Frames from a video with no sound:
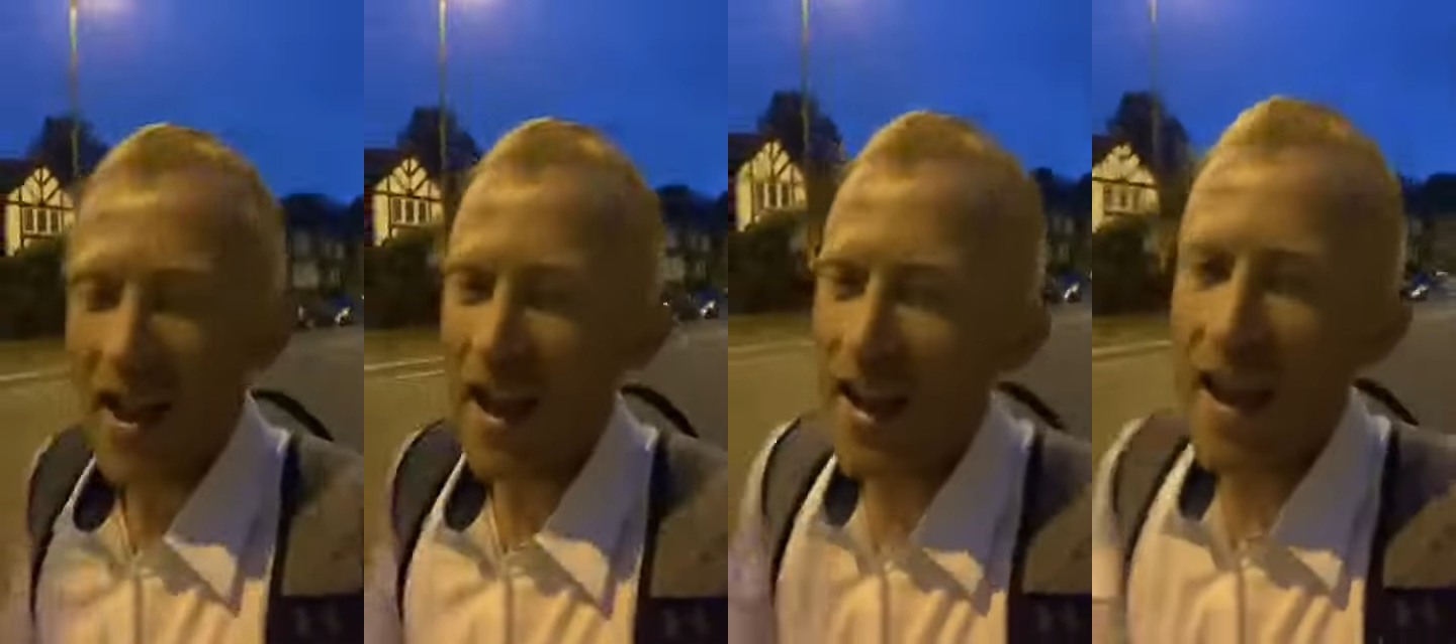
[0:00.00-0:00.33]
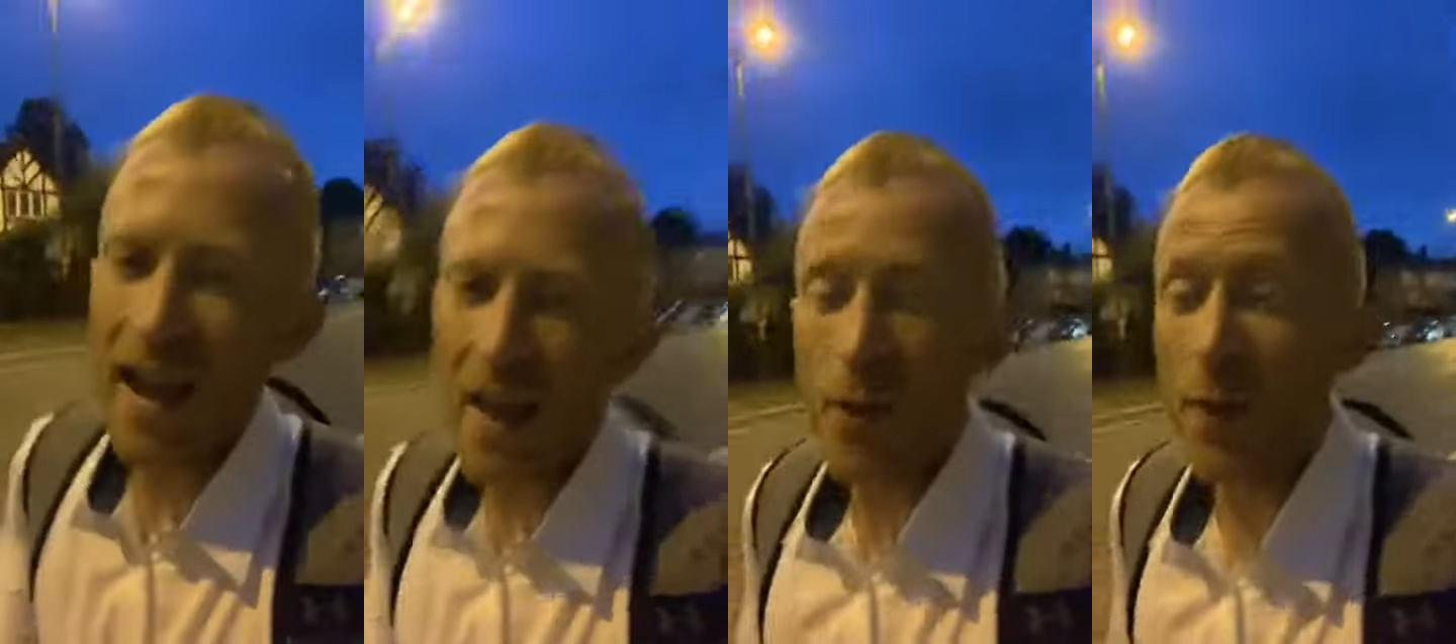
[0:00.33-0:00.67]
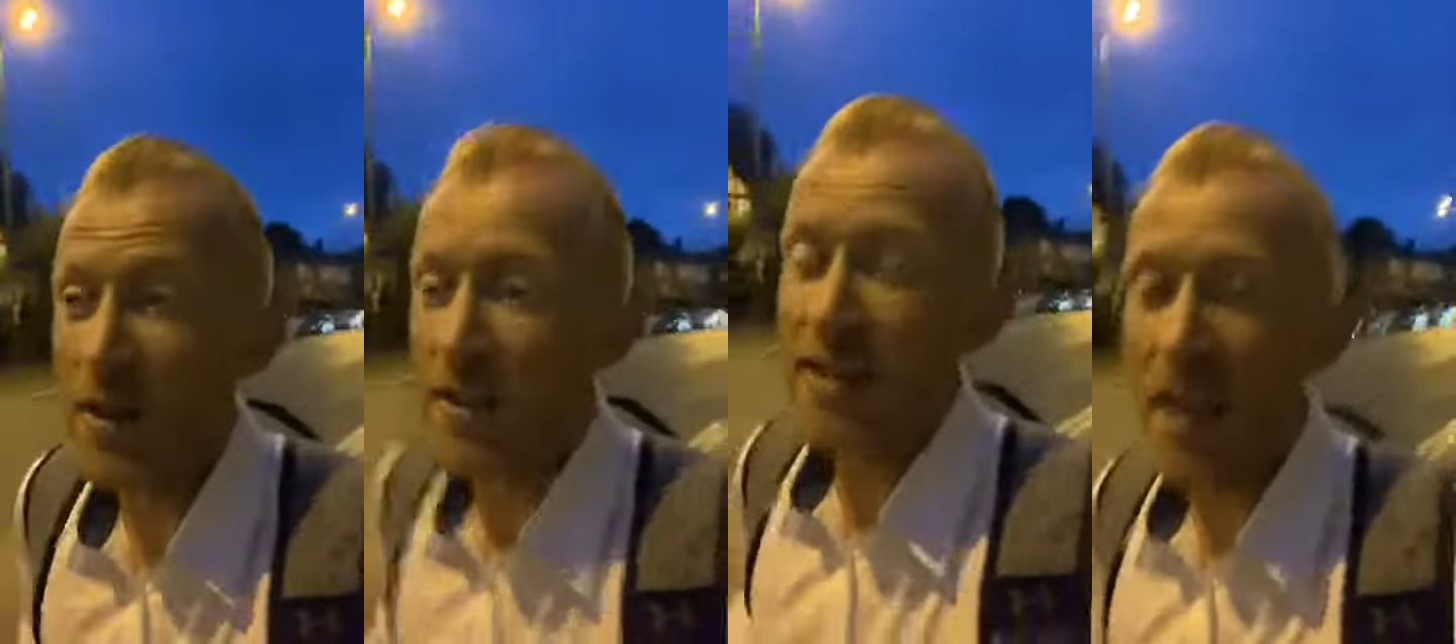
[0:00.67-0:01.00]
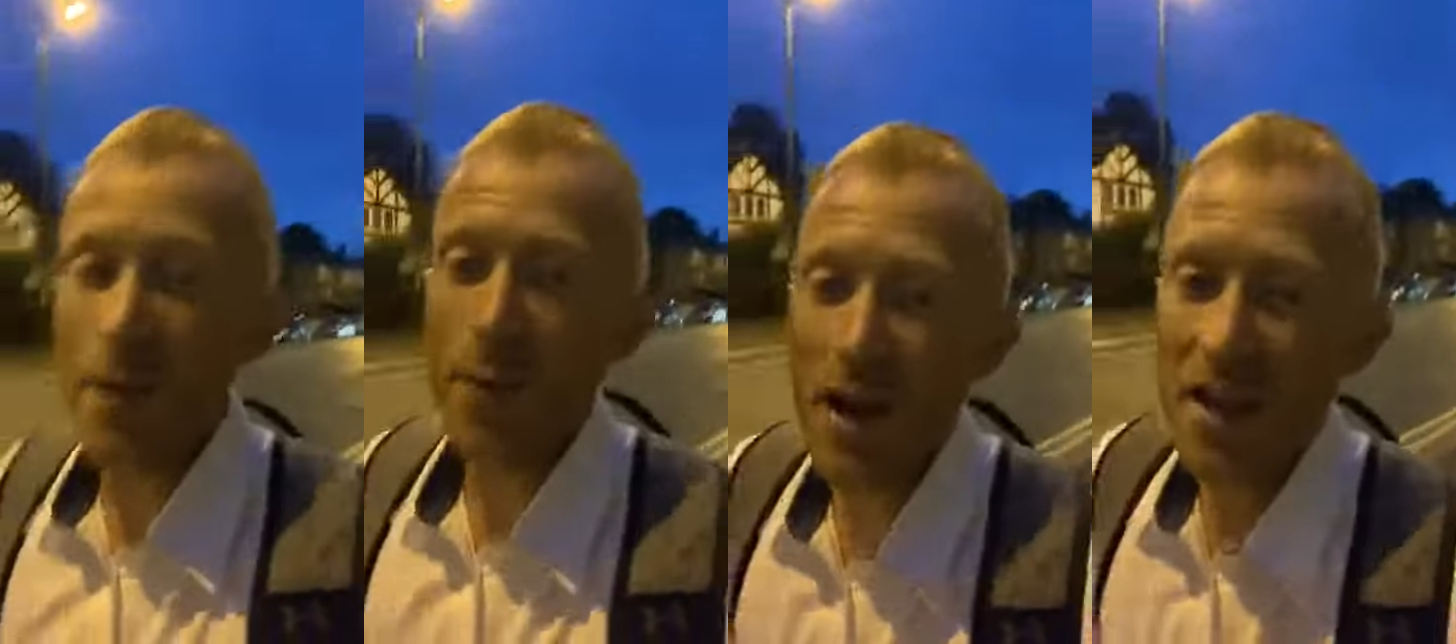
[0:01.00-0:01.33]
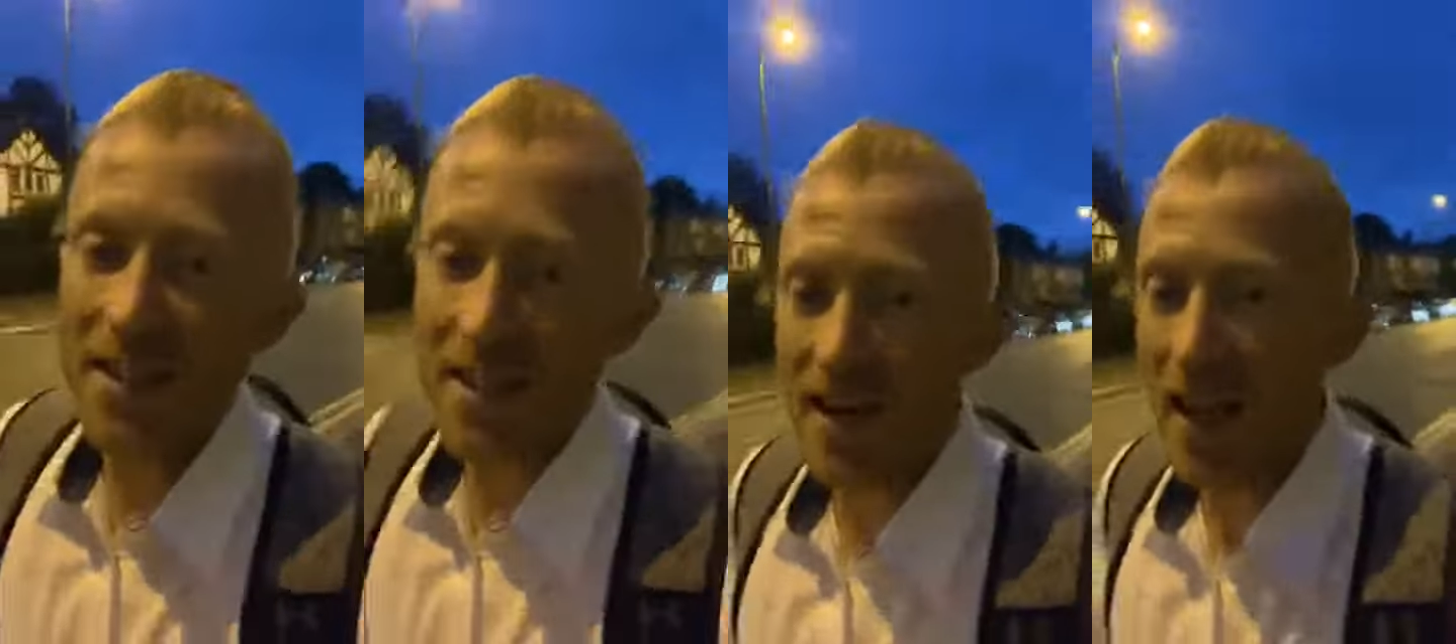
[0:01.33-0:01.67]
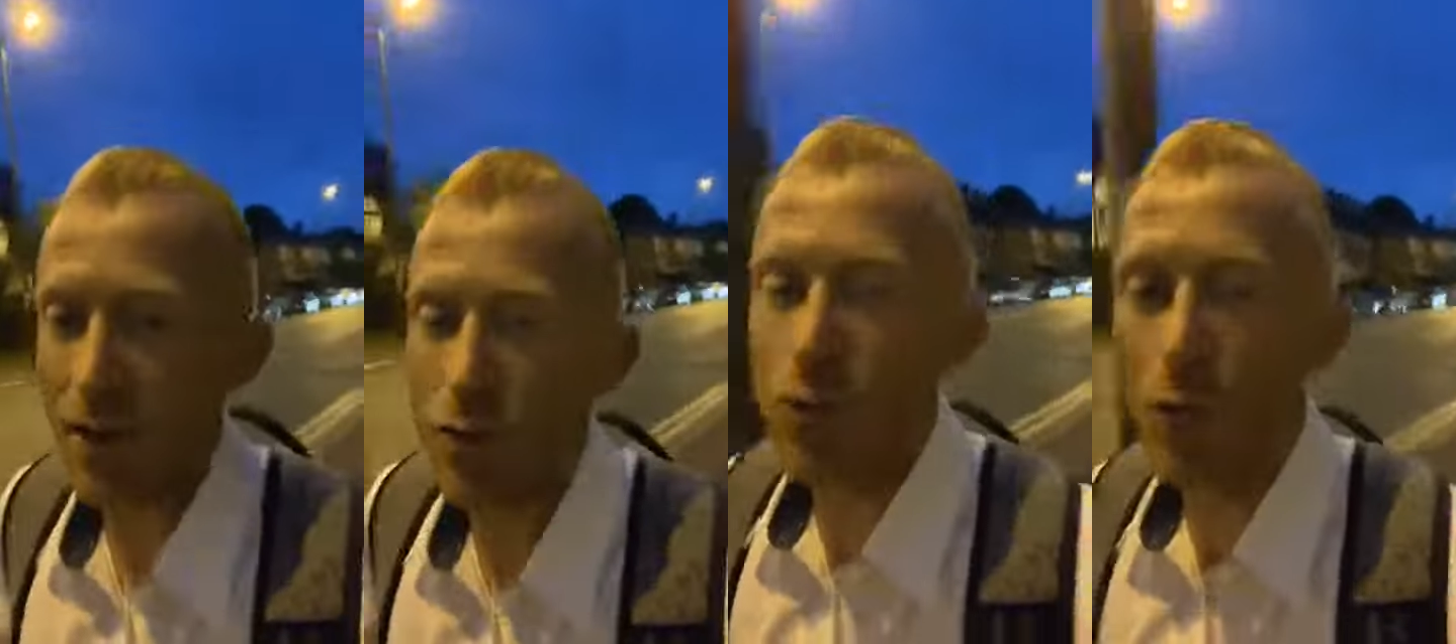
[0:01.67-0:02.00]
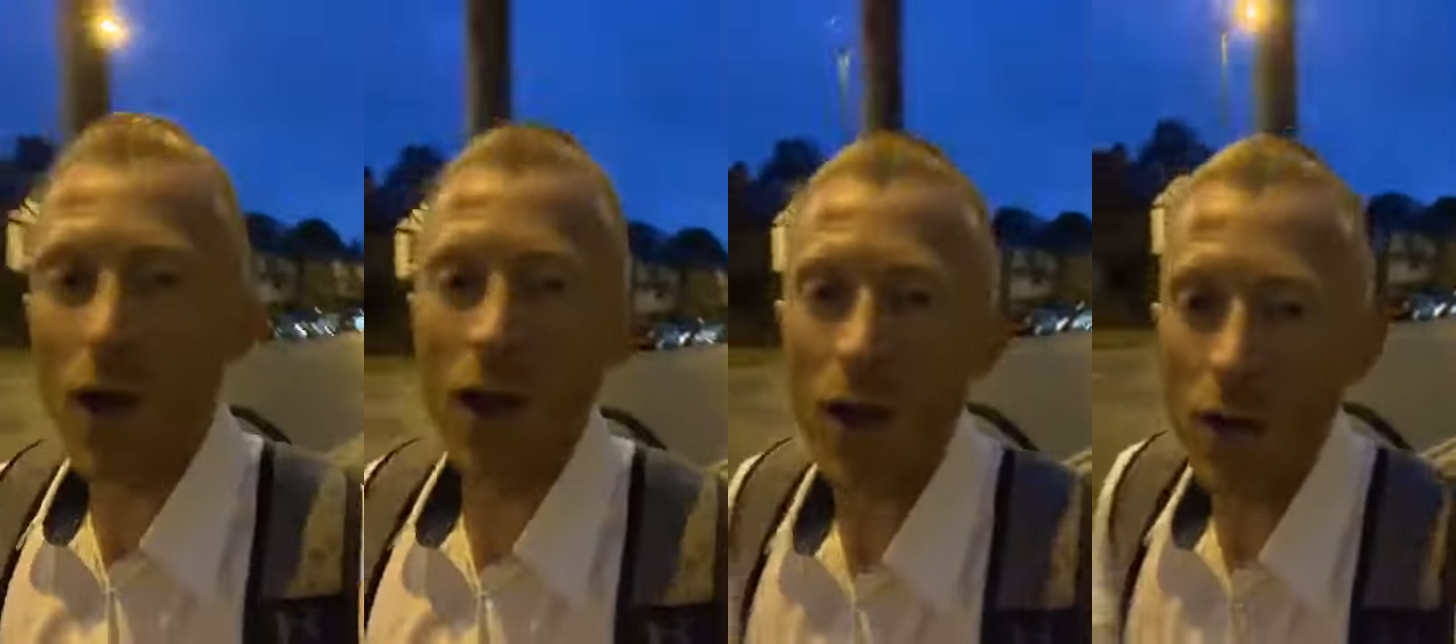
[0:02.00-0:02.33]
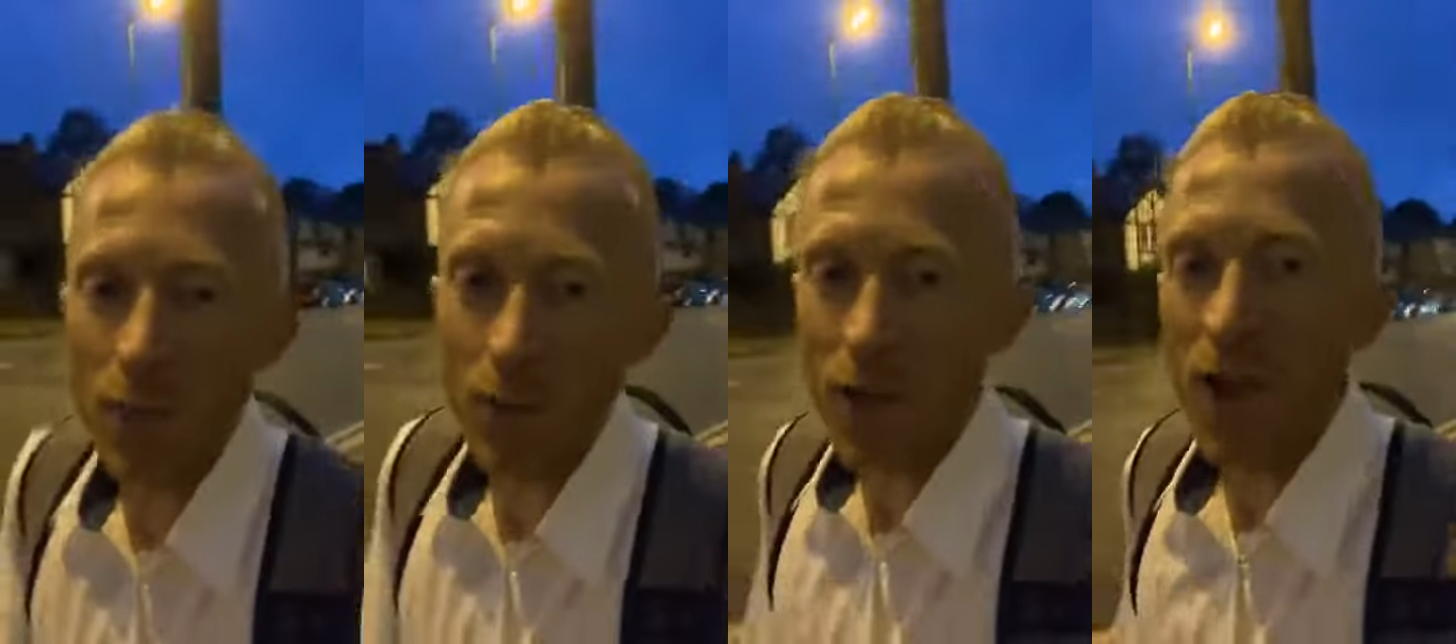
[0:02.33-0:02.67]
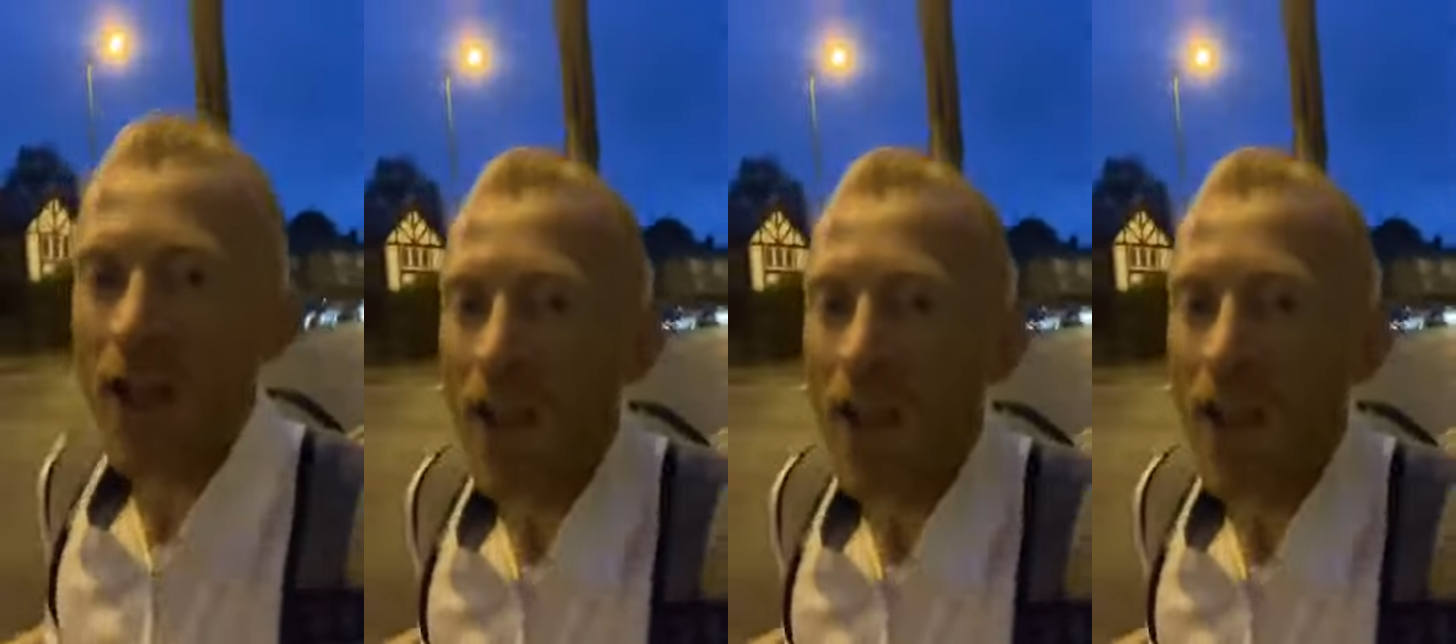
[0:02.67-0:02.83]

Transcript: and how, in the same way as the natural world,